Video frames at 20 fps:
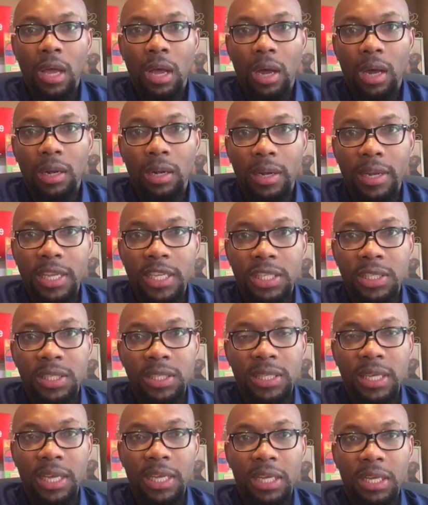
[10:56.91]
at least
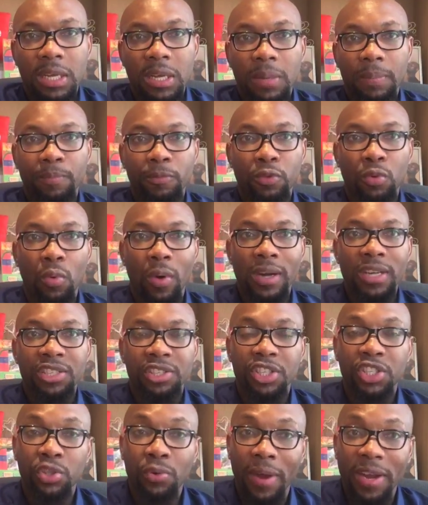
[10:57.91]
said once
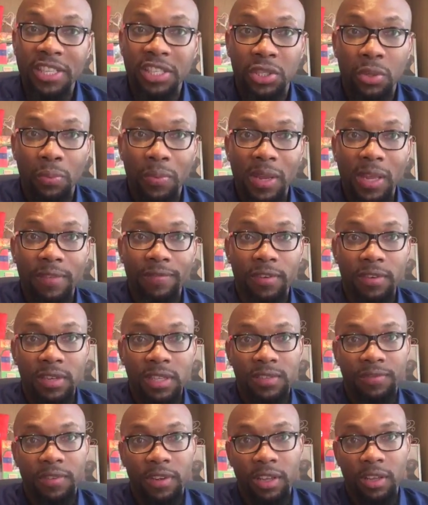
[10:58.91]
or twice a week for
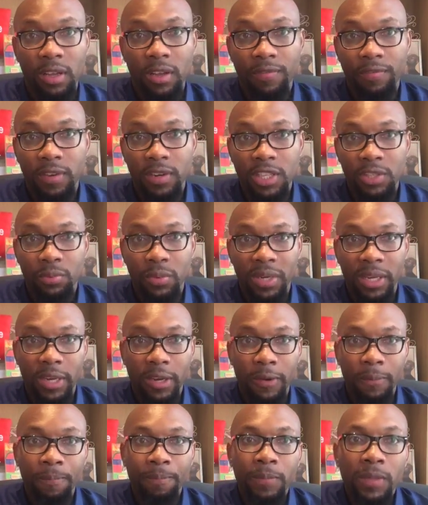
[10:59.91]
this video, for this one here.